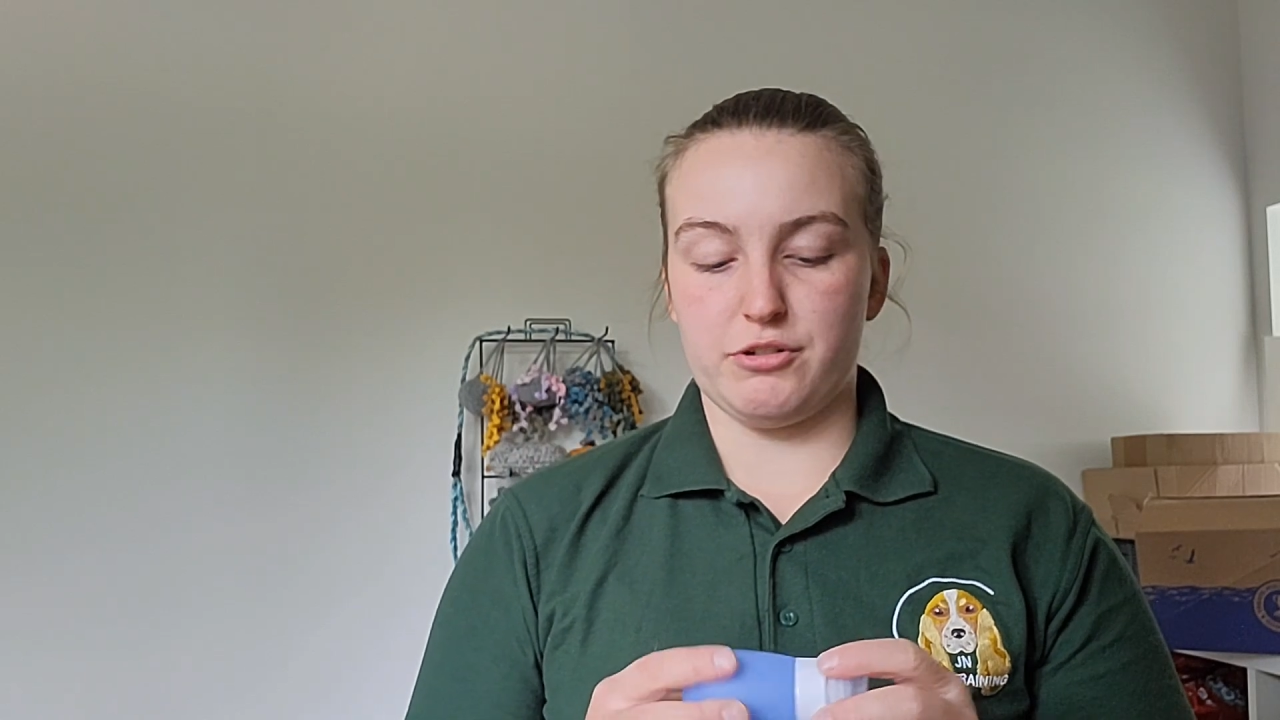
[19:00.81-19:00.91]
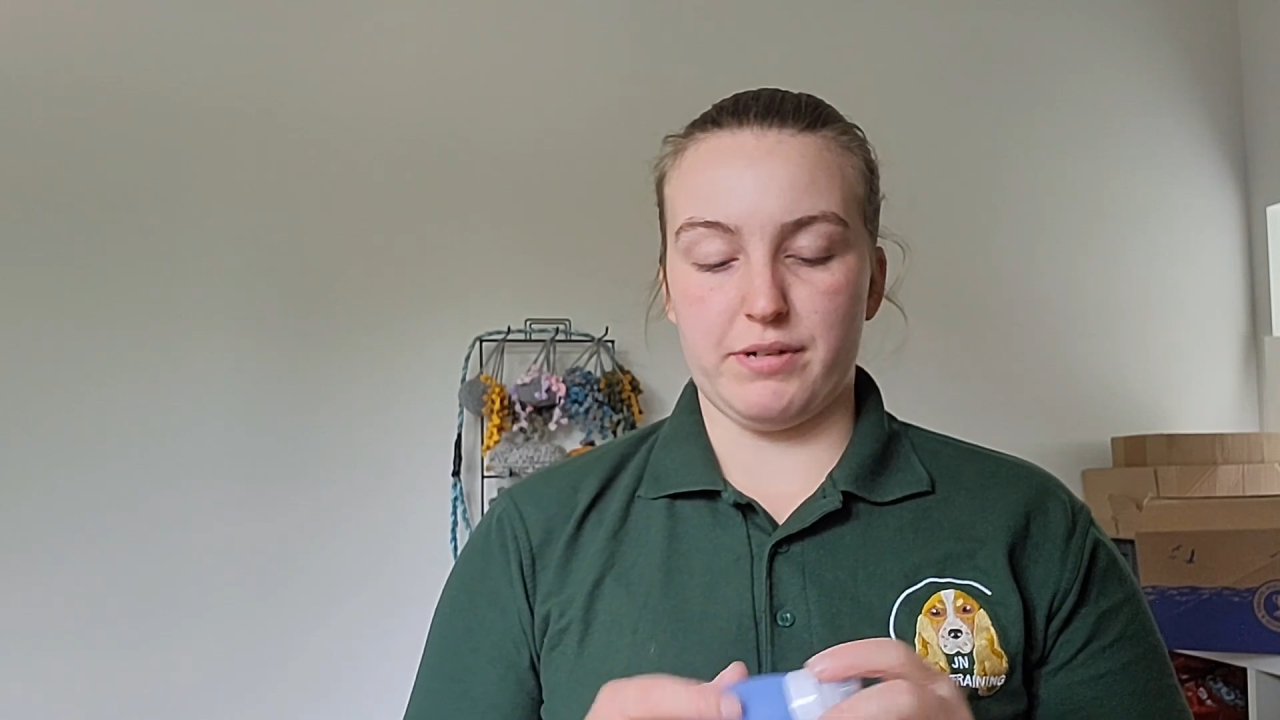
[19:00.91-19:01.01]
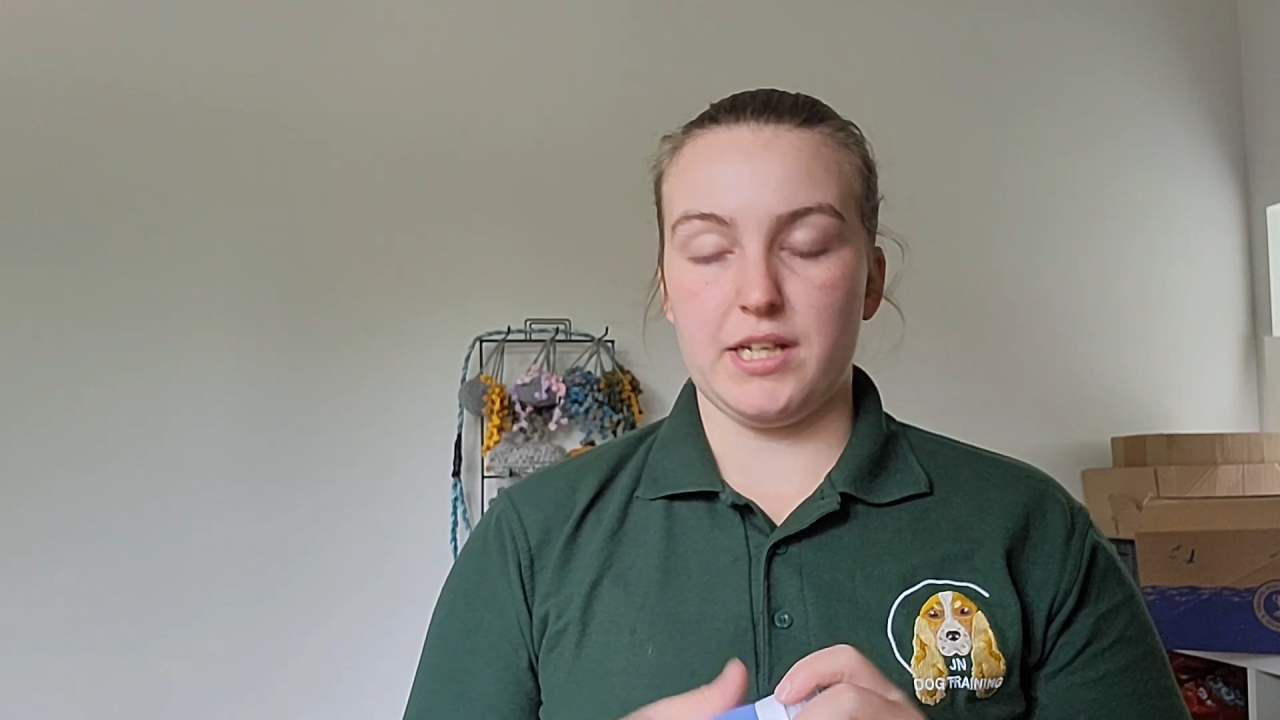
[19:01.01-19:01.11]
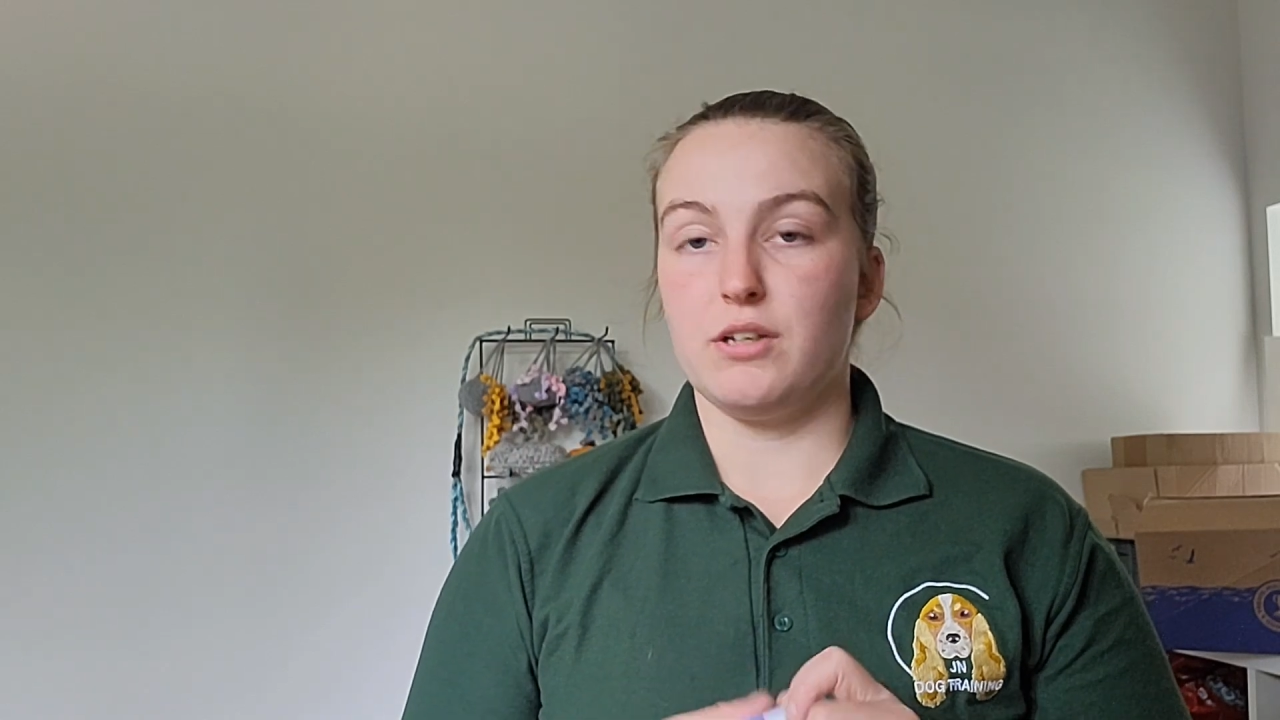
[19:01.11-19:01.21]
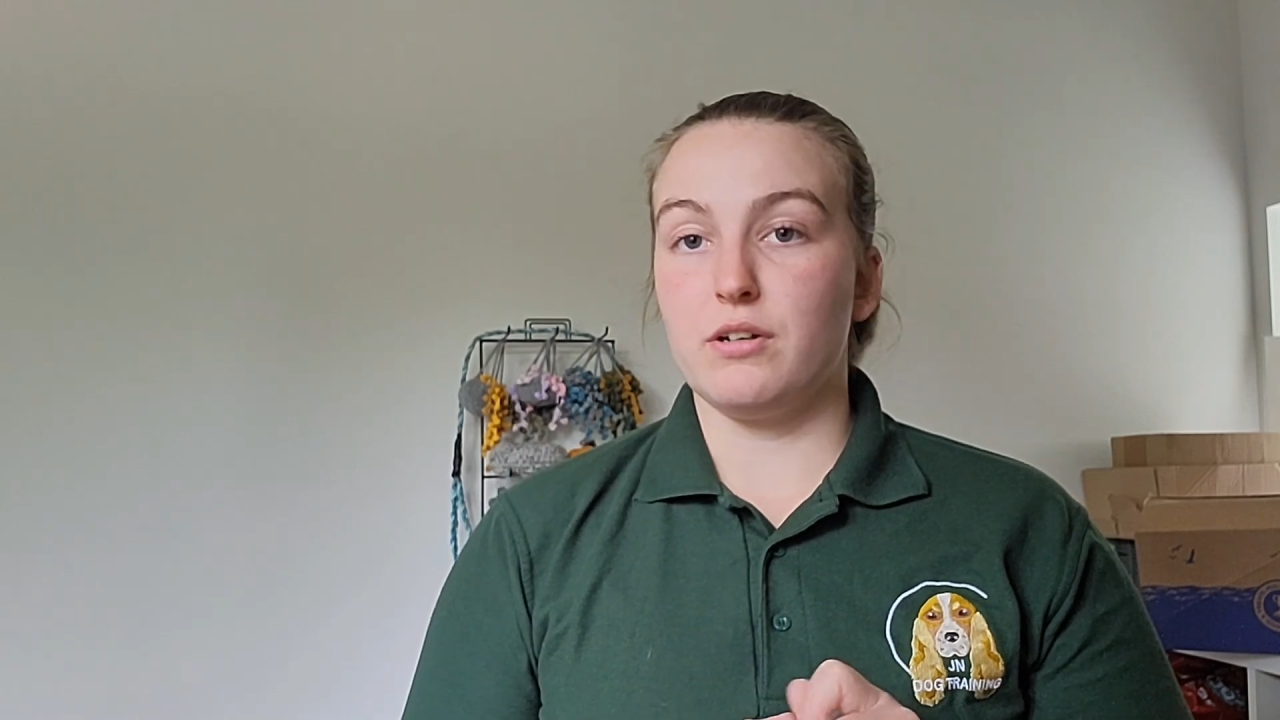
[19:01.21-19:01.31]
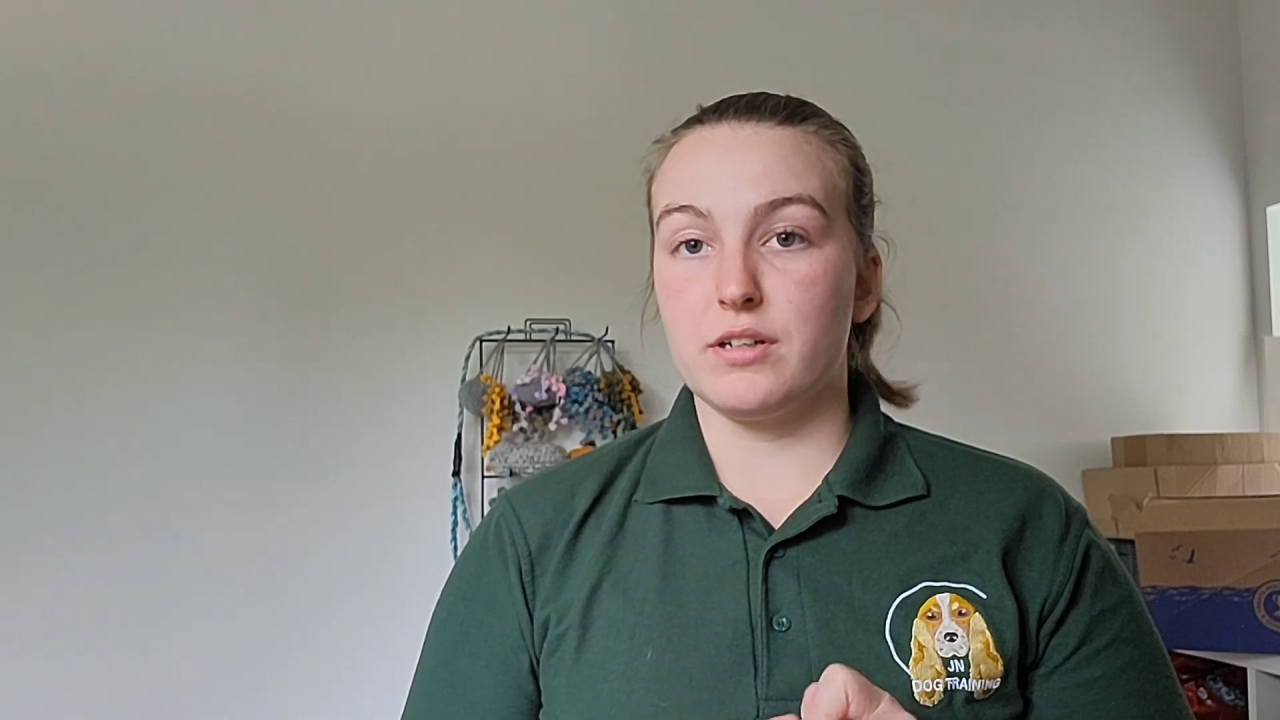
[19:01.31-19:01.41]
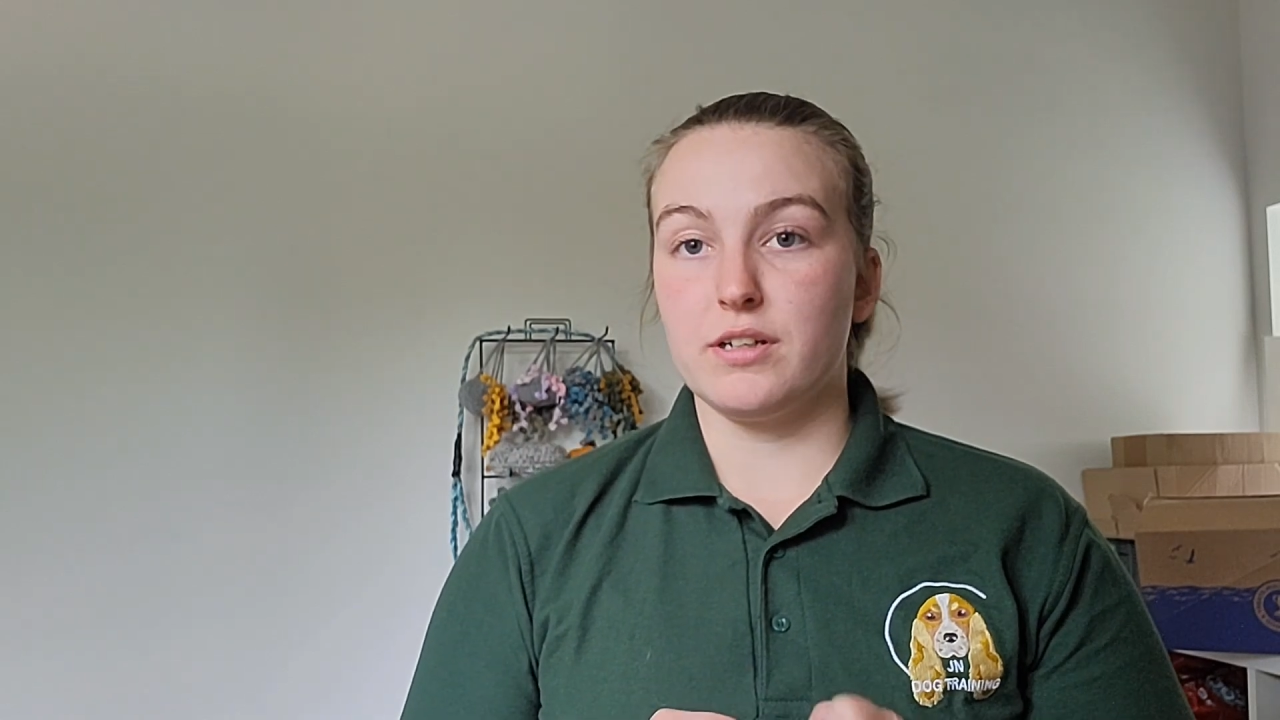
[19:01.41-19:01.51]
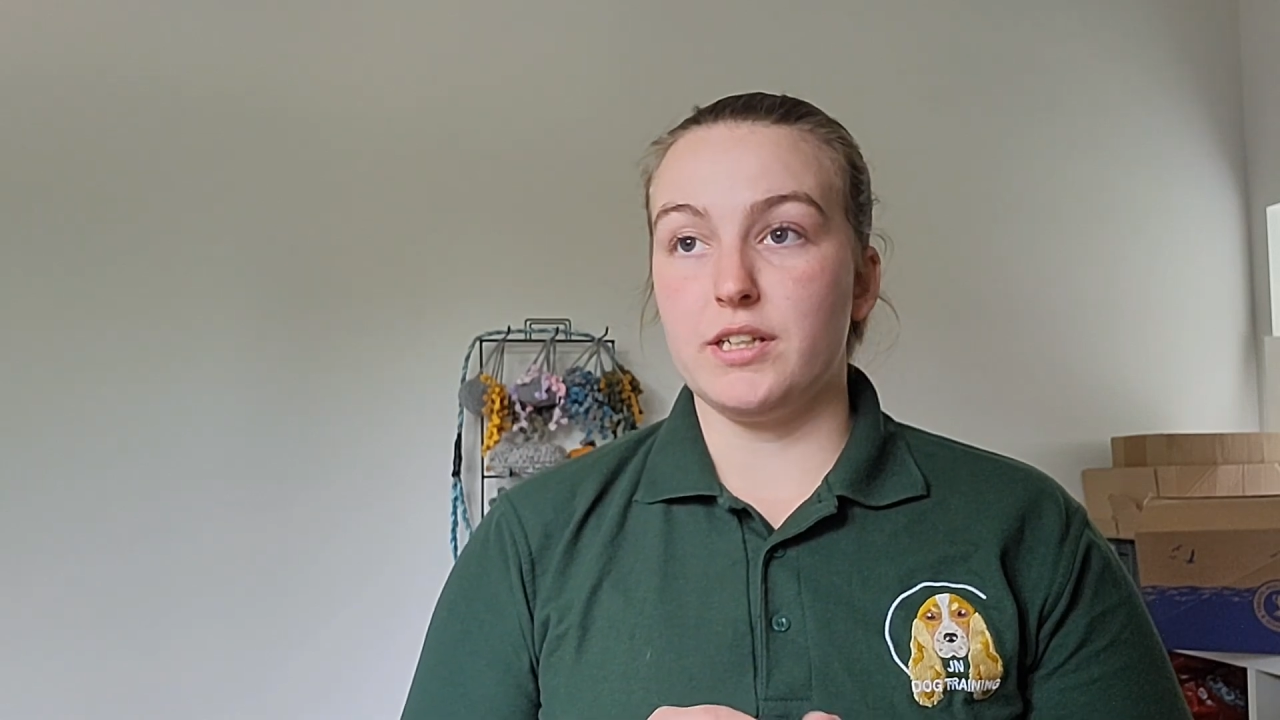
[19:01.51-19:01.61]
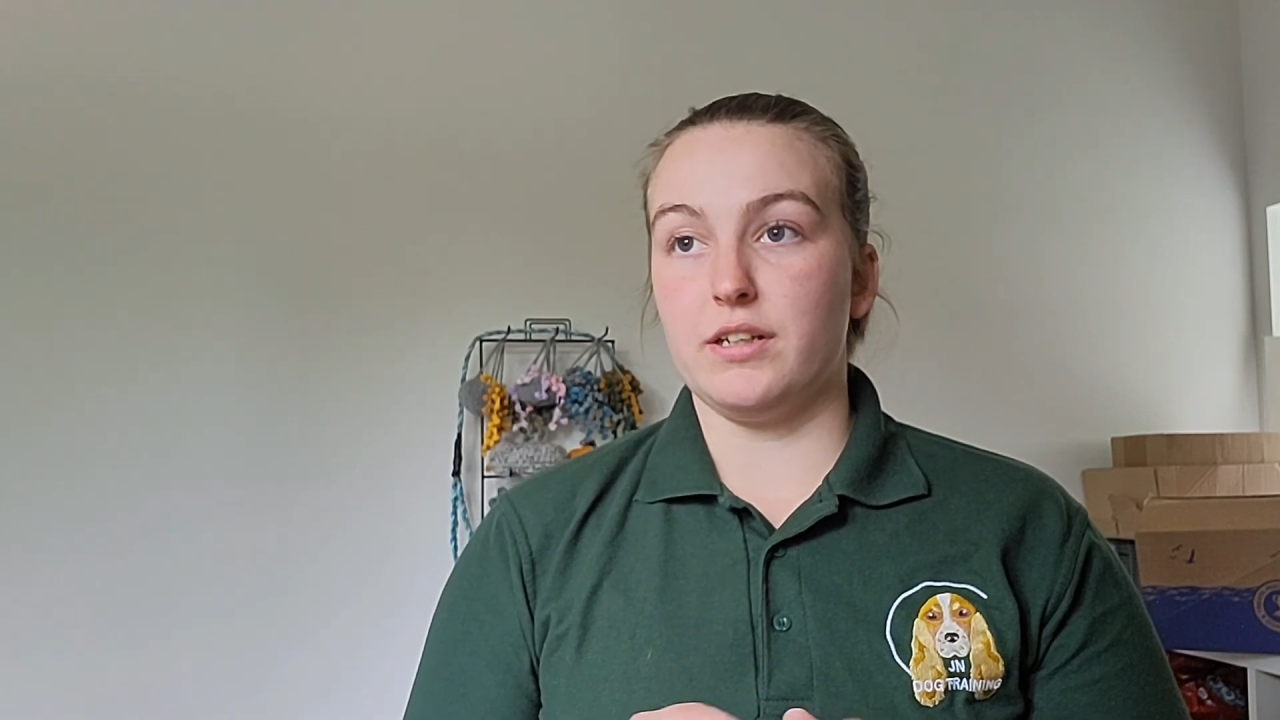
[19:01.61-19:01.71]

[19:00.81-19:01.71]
Greek yogurt,